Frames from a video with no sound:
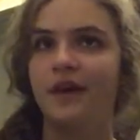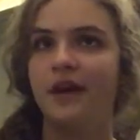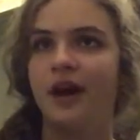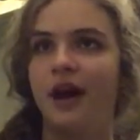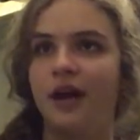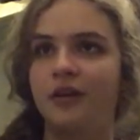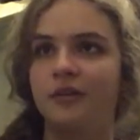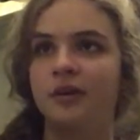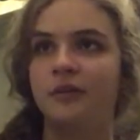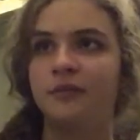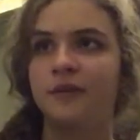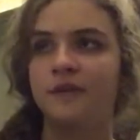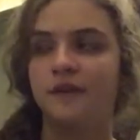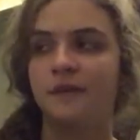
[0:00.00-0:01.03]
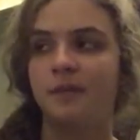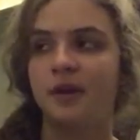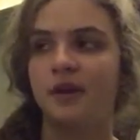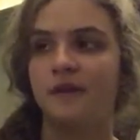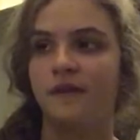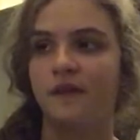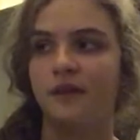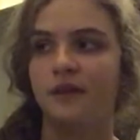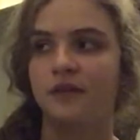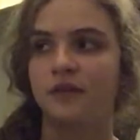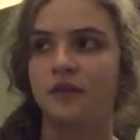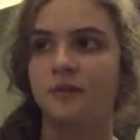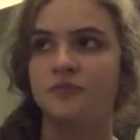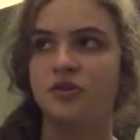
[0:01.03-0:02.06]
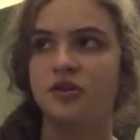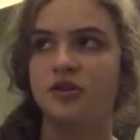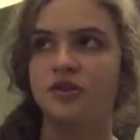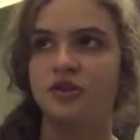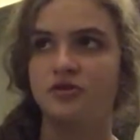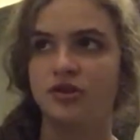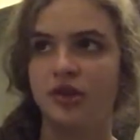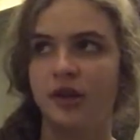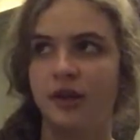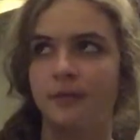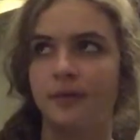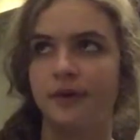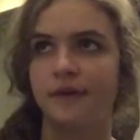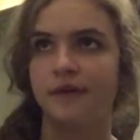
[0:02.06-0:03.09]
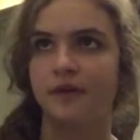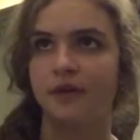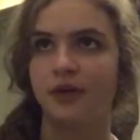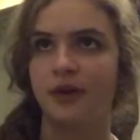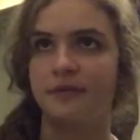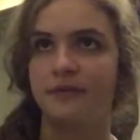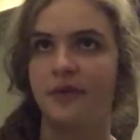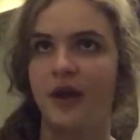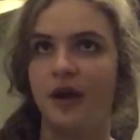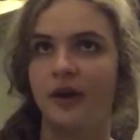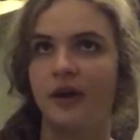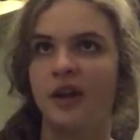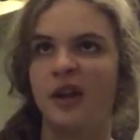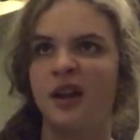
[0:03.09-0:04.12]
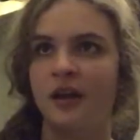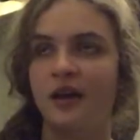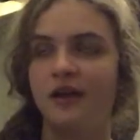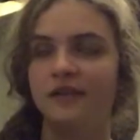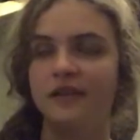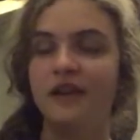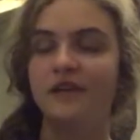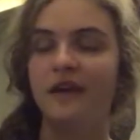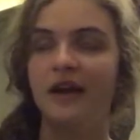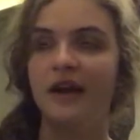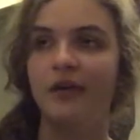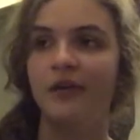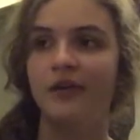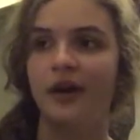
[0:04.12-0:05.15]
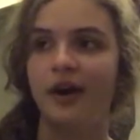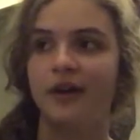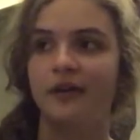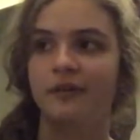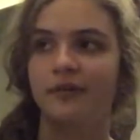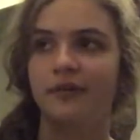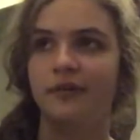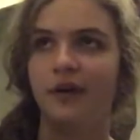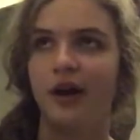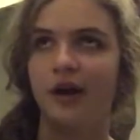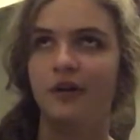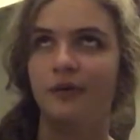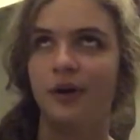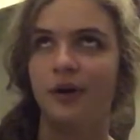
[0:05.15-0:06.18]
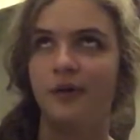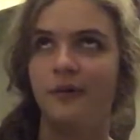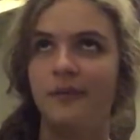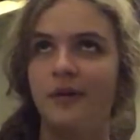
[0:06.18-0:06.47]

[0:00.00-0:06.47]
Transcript: I don't know if it's just because the descriptions usually in books are like very detailed. I don't know.